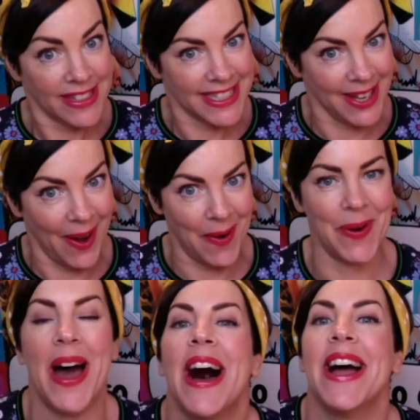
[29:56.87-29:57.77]
So
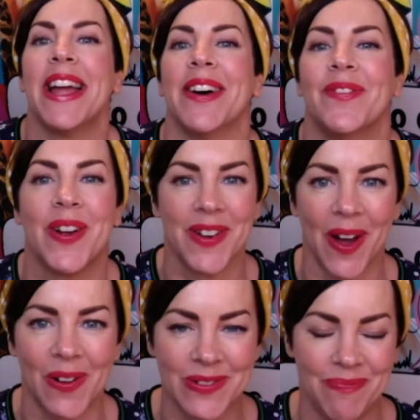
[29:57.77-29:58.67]
I am very
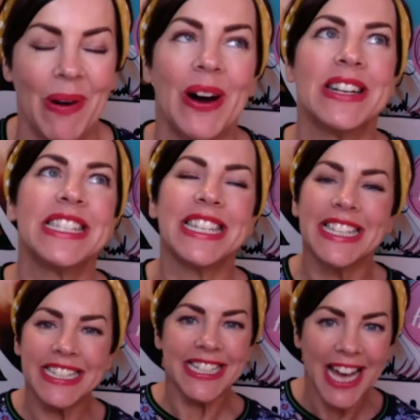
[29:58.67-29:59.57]
old, but
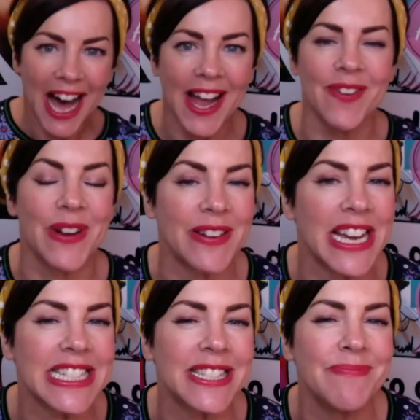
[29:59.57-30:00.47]
I am very
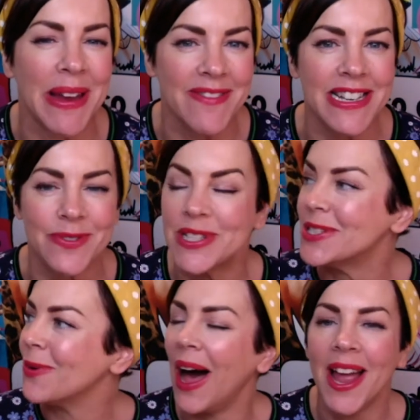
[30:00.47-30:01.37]
experienced, which
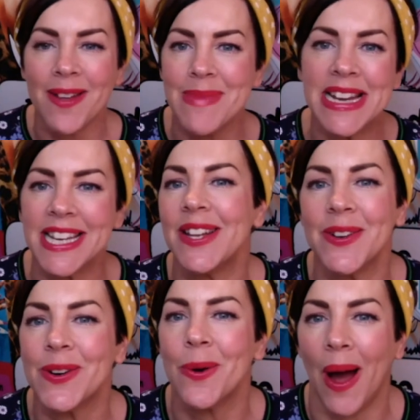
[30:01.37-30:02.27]
is why I made it
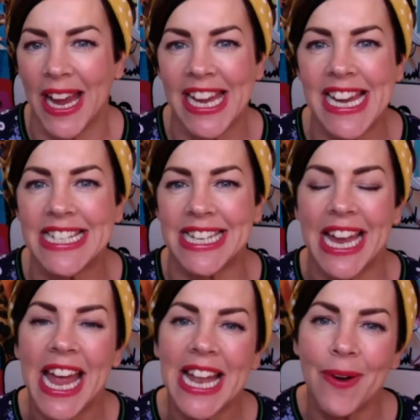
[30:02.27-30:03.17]
look quite easy.
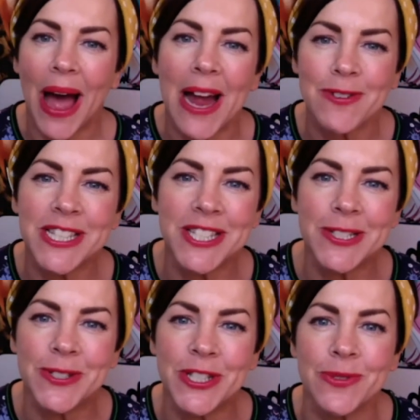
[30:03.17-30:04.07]
Now, how did you
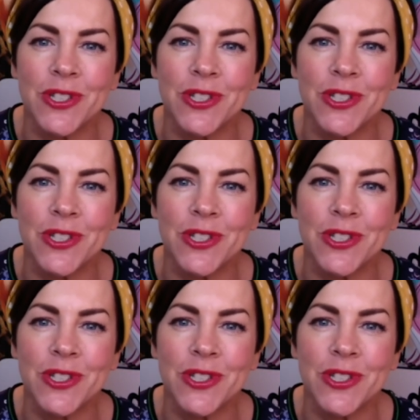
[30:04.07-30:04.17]
do?